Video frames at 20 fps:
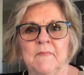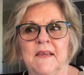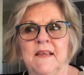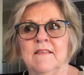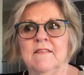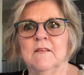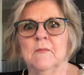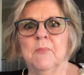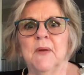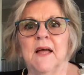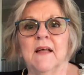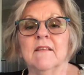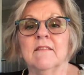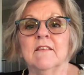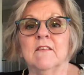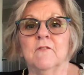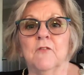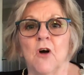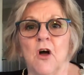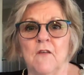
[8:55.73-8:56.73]
is about
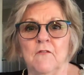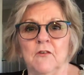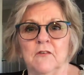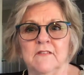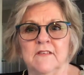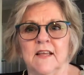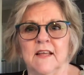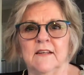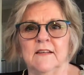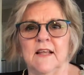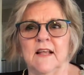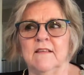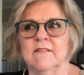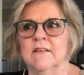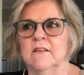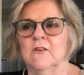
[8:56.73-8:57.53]
survival techniques.